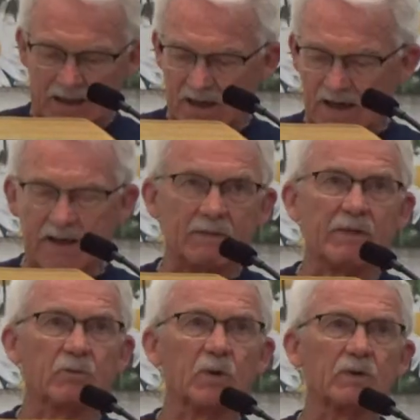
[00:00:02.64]

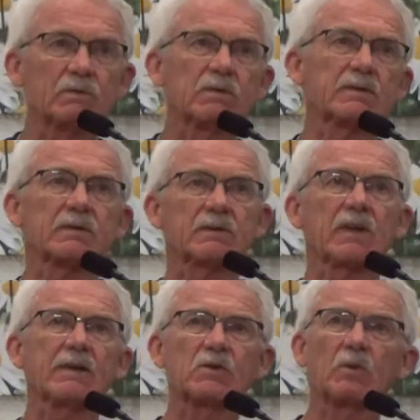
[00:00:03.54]
I will
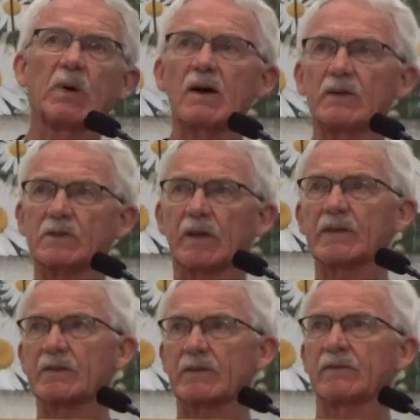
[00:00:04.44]
like to
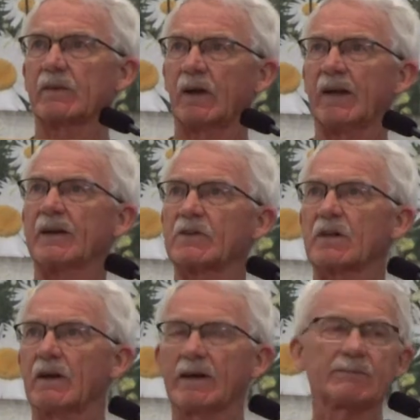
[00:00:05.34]
apologize ahead of
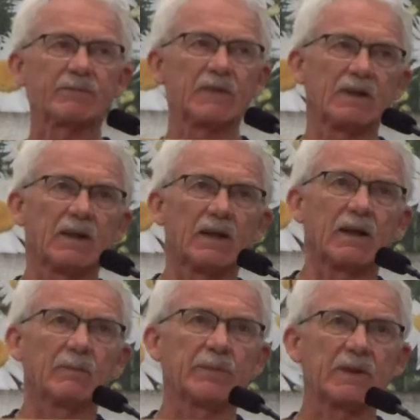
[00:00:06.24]
time
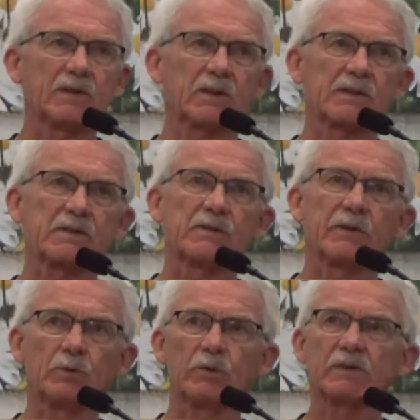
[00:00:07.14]

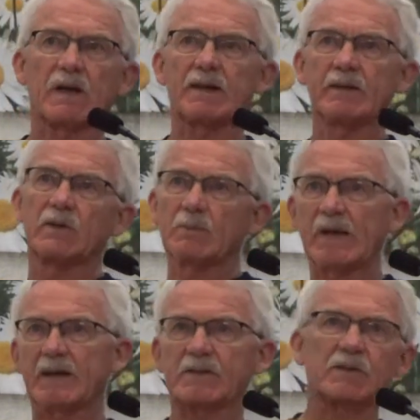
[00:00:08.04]
because you will not hear a
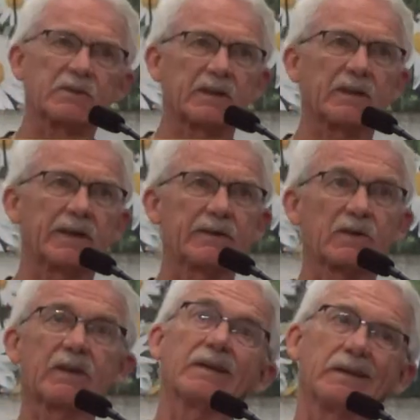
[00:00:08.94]
pastor today. You're
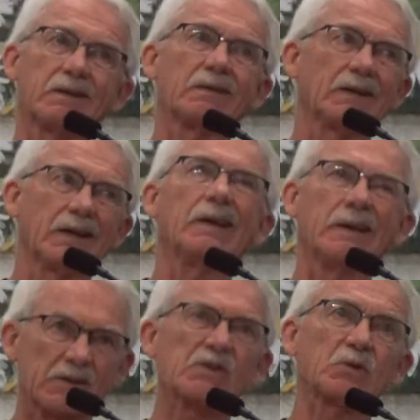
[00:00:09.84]
going to hear a
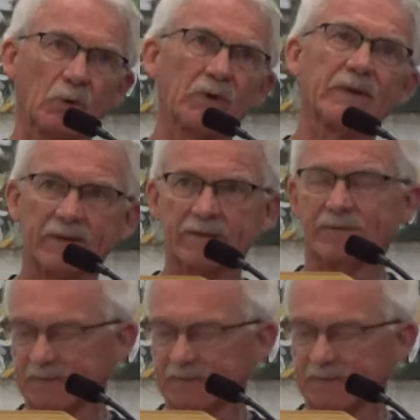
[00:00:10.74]
historian.